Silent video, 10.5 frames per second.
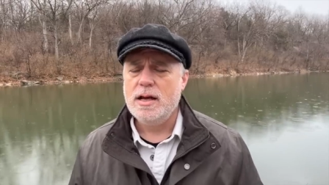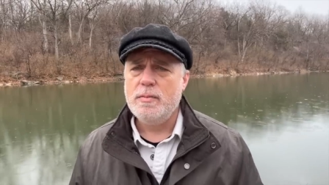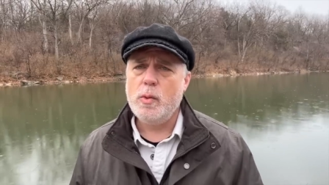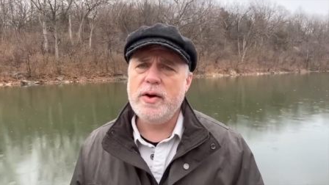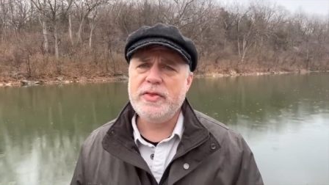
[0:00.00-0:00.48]

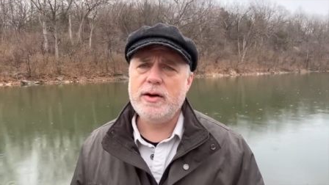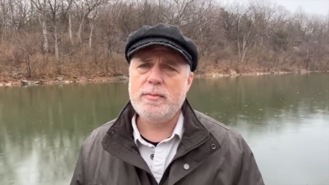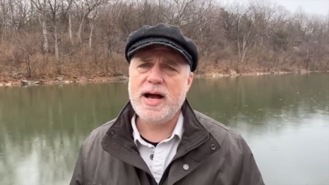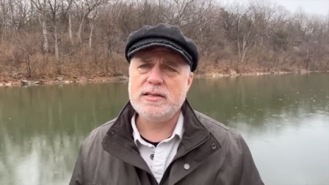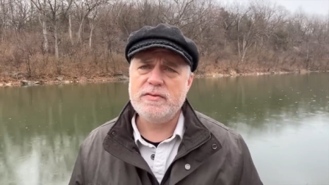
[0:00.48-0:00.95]
But what they're
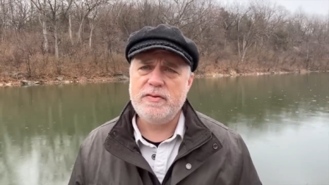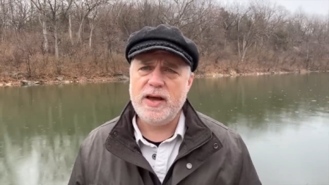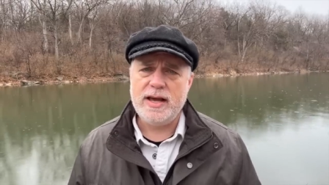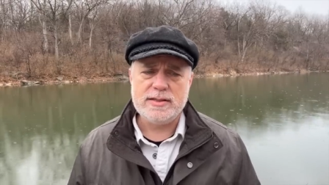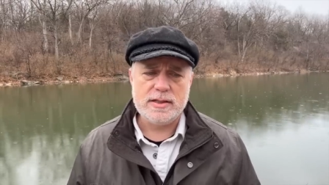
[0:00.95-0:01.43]
about to
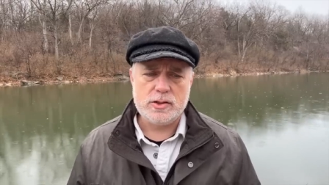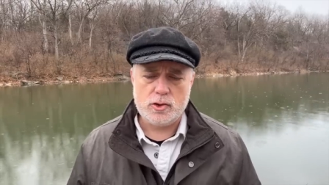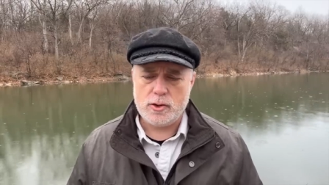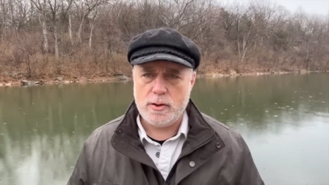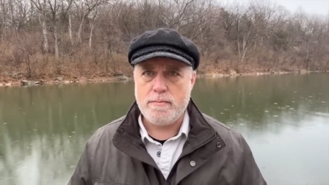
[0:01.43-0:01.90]
face is
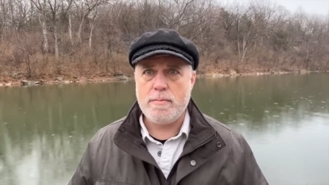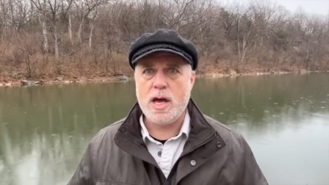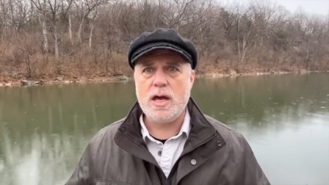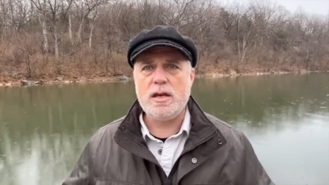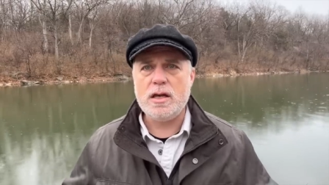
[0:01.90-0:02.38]

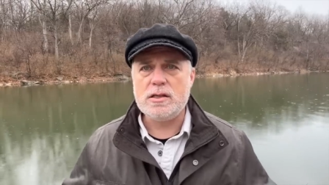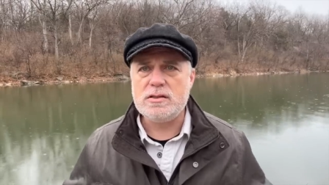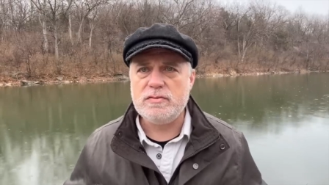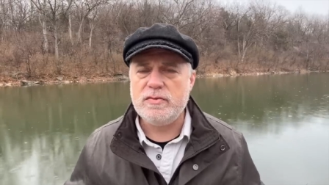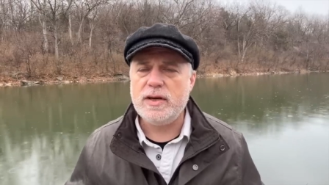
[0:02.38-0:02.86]
tremendous
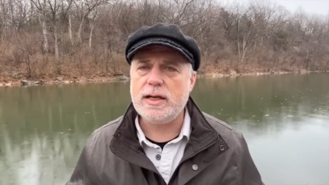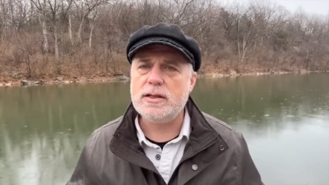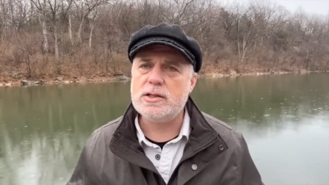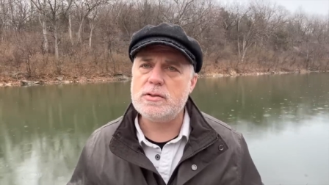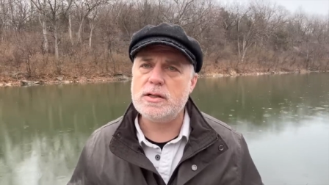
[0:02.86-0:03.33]

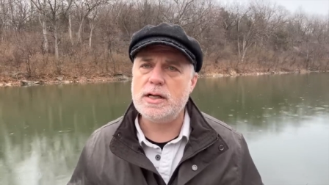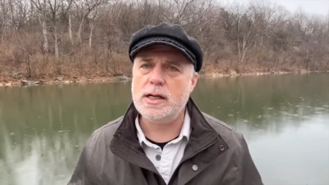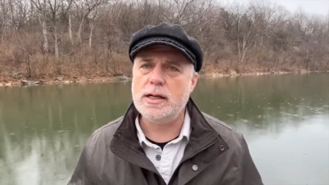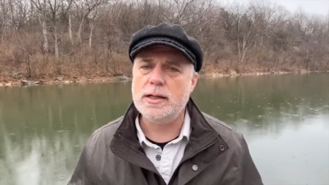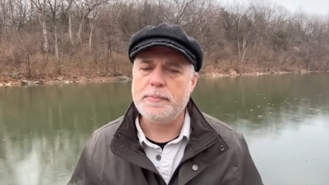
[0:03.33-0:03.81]

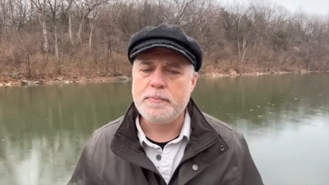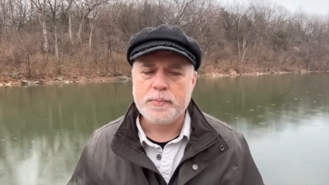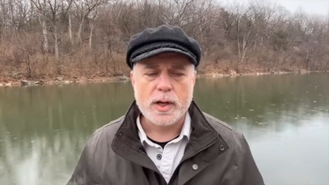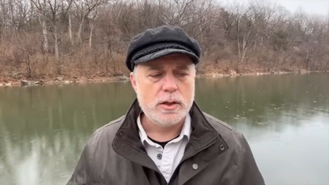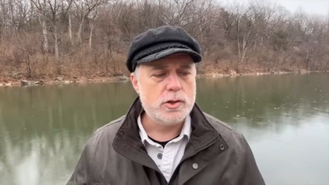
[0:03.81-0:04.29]
victory.
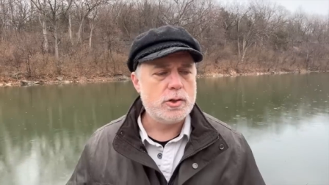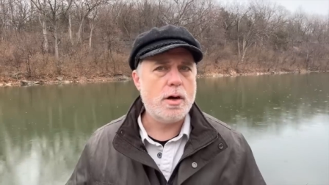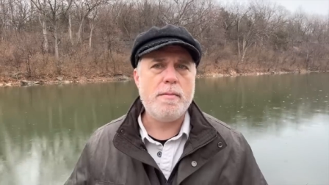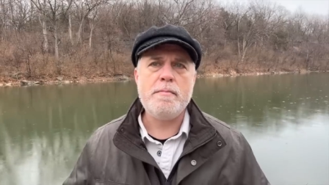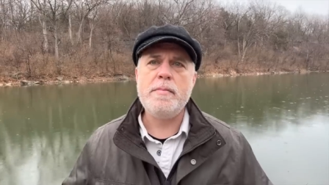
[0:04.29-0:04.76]

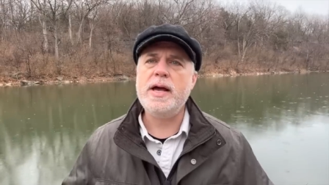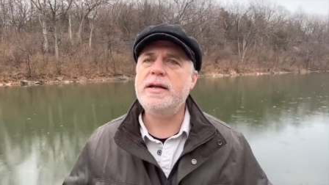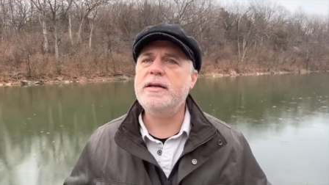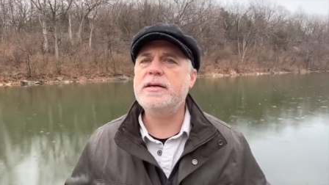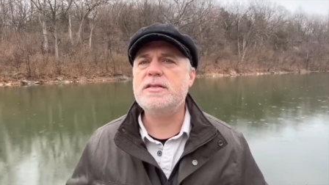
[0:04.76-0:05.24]

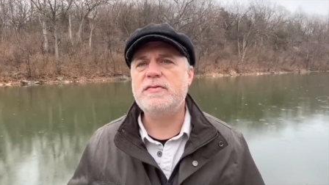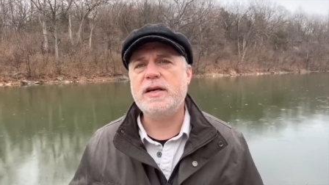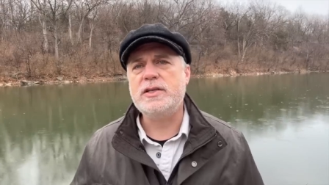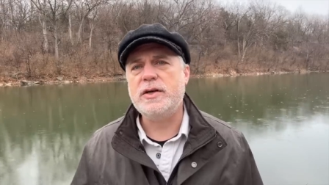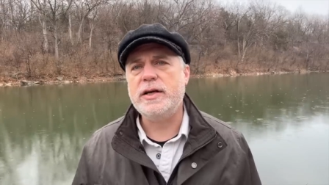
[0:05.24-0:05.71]
Tremendous
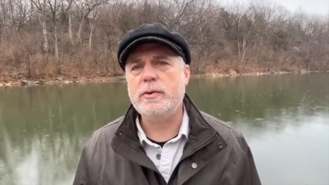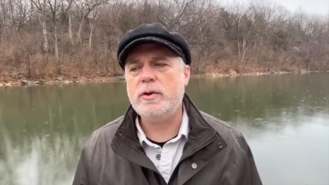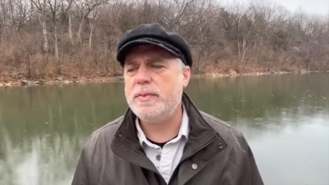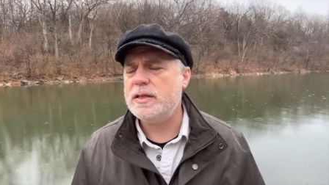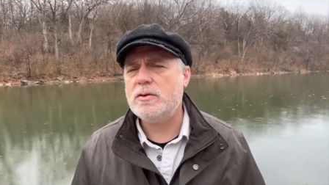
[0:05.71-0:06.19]
victory. It
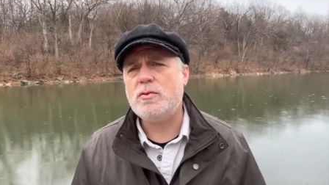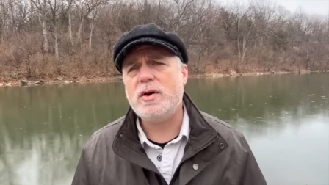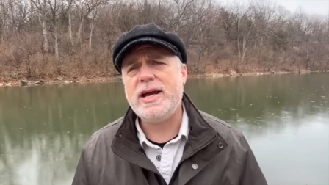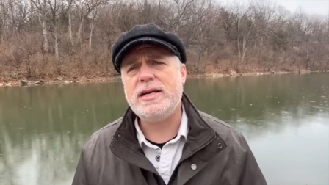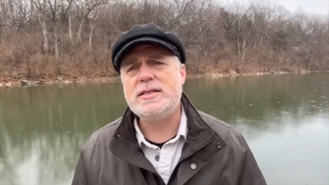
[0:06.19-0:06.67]
would have been the
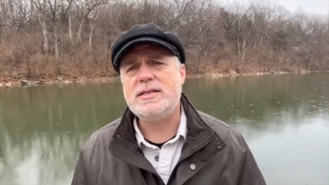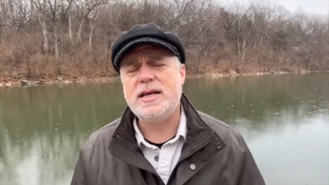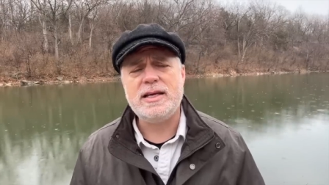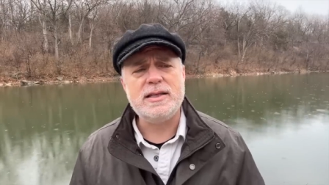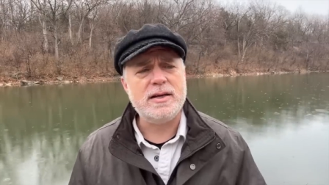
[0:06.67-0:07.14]
greatest
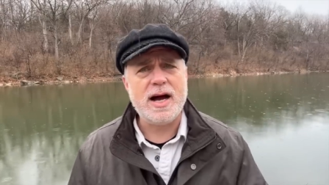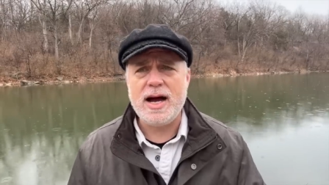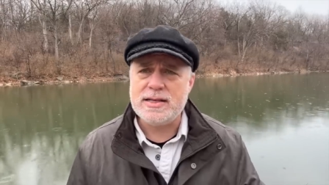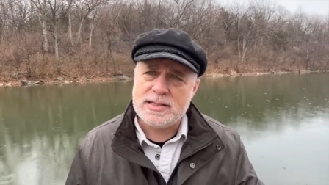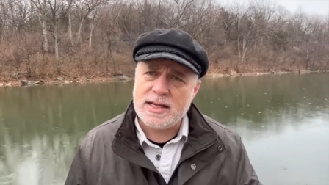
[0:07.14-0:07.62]
thing their
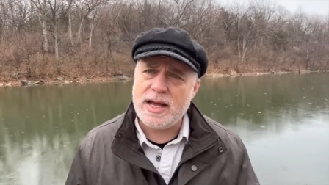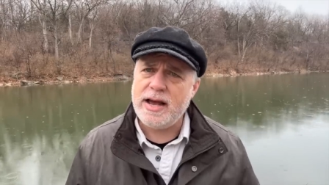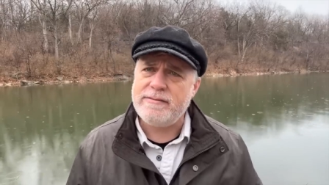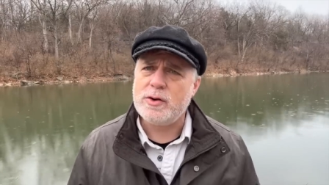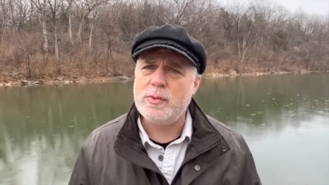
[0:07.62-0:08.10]
eyes had
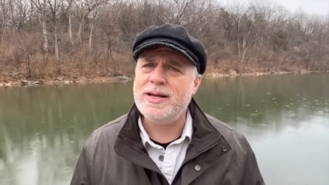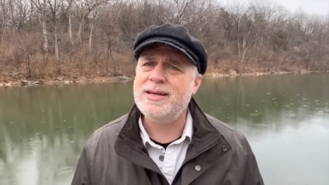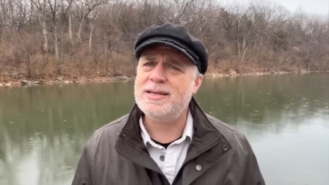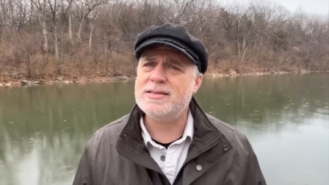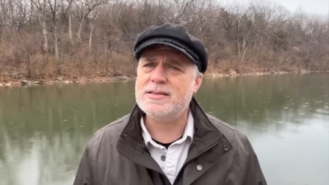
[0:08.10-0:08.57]
ever
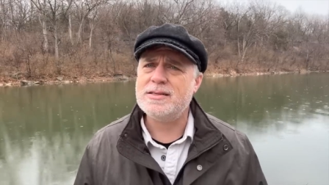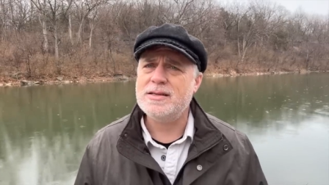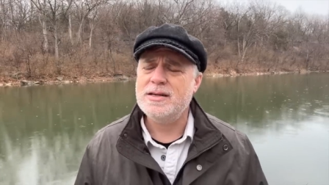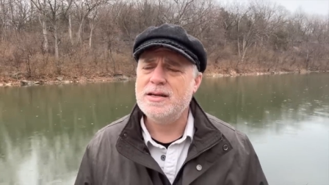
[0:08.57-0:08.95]
witnessed.